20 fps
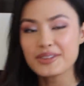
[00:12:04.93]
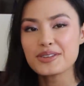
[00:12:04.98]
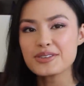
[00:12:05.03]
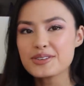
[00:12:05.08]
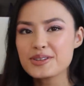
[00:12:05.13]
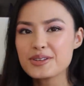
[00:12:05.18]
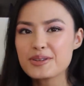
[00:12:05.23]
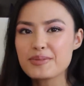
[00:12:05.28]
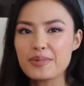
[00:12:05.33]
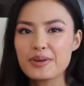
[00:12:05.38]
those
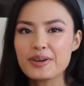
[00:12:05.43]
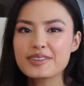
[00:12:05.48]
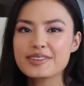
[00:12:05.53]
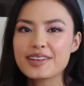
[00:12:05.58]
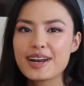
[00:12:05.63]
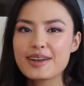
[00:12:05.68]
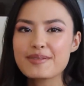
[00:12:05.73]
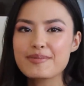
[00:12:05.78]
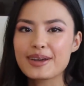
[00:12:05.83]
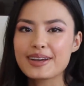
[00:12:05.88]
are the books
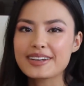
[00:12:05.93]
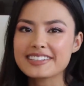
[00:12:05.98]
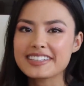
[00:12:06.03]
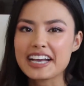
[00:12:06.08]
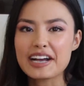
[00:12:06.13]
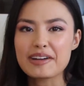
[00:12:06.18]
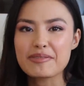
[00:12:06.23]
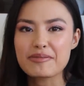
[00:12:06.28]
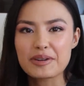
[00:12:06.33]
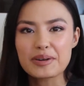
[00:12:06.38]
that I picked
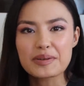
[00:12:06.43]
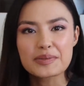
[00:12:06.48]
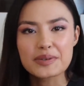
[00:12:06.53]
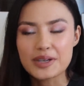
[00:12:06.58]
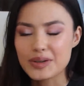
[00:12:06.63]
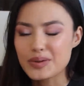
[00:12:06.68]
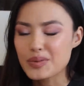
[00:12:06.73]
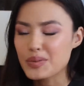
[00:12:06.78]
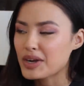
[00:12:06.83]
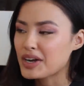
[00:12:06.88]
up from
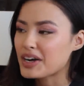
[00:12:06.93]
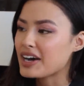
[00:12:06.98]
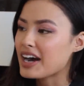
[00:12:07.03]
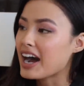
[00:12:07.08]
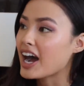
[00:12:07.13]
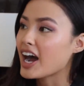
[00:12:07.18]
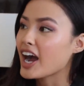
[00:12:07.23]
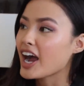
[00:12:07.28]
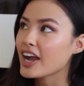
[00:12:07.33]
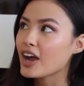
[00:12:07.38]
Goodwill.
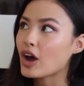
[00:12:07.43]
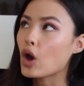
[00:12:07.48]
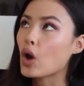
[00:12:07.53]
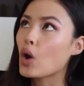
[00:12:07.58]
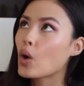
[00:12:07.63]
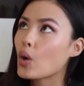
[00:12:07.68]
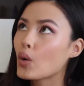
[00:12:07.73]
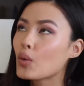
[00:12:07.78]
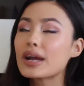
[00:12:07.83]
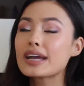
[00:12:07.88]
I
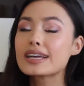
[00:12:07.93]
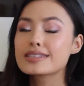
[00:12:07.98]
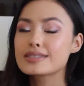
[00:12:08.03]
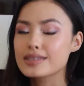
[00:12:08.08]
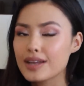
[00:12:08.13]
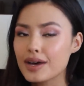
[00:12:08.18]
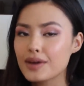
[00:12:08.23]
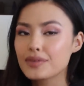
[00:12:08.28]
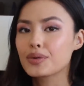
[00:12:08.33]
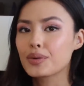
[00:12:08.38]
always
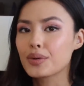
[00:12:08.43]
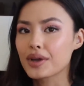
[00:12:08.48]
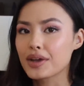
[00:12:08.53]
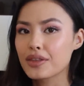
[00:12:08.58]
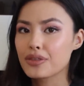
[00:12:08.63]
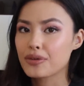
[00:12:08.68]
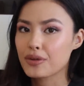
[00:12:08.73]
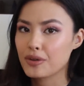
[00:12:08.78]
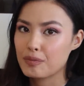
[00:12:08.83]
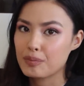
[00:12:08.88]
love
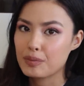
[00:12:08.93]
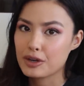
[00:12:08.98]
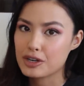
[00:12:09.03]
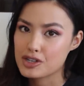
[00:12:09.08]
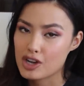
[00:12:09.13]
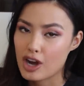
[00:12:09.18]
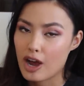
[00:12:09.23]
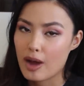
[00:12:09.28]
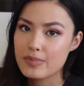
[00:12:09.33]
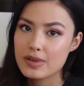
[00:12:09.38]
going thrift book
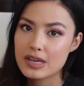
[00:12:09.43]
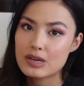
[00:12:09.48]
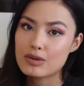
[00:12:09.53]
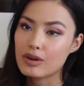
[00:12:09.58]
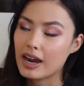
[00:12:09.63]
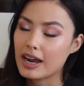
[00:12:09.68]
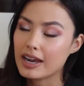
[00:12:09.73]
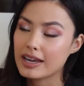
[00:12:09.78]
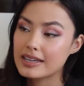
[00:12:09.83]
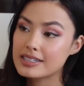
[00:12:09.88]
shopping
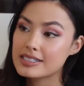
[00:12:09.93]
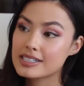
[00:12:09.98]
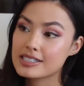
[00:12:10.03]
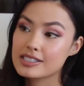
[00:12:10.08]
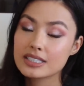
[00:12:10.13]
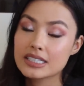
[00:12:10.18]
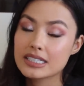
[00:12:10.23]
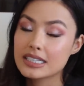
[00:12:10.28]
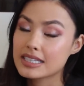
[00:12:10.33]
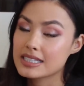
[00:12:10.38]
where I can
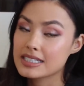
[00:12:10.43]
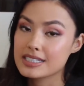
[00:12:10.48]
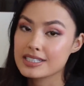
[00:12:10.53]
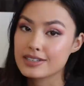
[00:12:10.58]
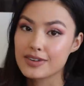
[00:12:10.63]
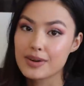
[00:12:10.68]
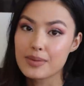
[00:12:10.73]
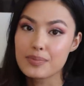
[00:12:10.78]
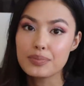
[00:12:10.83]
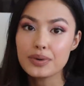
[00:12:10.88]
just look at the
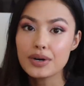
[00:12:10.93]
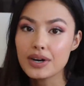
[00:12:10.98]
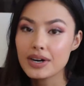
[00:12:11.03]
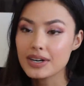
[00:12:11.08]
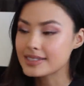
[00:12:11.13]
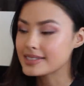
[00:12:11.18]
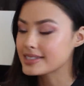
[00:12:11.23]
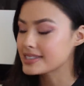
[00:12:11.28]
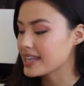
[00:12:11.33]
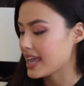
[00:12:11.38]
different
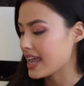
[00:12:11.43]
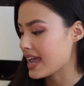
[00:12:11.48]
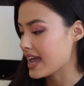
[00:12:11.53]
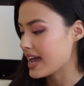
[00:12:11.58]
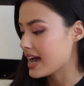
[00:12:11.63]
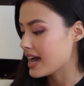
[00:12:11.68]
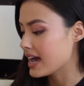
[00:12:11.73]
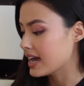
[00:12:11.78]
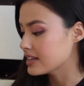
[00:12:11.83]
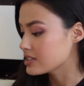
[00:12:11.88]
books,
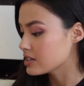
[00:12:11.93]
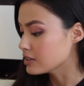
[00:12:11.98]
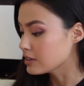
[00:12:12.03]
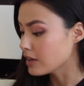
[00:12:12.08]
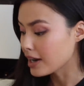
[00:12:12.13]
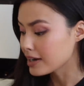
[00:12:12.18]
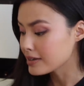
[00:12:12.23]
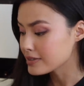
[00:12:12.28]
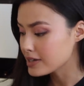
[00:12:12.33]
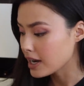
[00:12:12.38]
and a
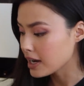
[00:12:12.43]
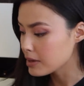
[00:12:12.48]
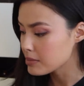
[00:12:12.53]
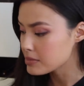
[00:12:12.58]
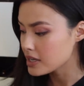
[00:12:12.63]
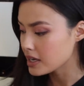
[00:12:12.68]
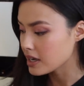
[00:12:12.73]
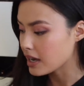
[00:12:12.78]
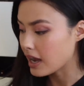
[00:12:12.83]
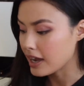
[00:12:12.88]
lot of
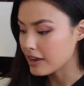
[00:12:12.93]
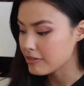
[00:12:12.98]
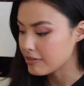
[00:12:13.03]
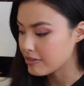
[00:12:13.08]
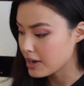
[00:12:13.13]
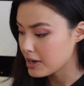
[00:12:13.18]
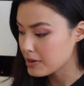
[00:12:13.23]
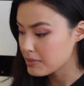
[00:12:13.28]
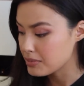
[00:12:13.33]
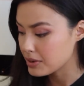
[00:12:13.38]
times like I
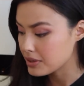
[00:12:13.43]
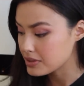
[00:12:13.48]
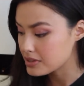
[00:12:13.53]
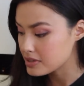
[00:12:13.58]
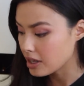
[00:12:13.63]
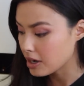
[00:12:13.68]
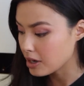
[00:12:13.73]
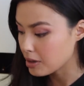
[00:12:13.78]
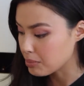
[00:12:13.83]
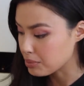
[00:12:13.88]
find
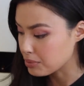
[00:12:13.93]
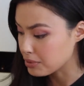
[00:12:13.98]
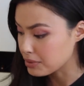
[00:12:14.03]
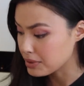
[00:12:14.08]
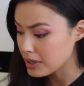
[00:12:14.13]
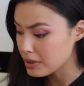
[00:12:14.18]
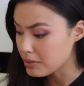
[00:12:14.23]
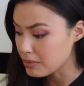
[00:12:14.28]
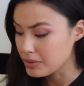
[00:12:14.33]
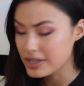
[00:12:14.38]
books that are
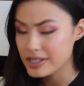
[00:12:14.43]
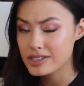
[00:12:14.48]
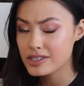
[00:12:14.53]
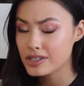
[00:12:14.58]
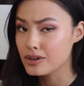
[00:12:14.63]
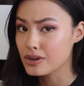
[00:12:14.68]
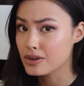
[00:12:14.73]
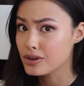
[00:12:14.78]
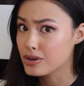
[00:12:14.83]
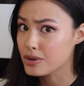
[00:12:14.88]
pretty
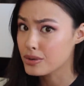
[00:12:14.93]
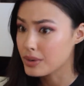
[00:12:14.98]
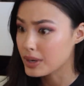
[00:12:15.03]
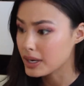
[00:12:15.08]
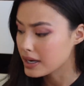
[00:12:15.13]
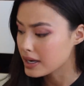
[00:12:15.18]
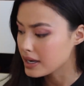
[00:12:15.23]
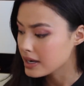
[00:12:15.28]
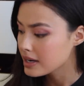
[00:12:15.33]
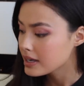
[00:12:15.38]
recent or
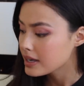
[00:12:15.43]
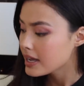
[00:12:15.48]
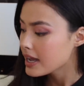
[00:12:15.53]
newer,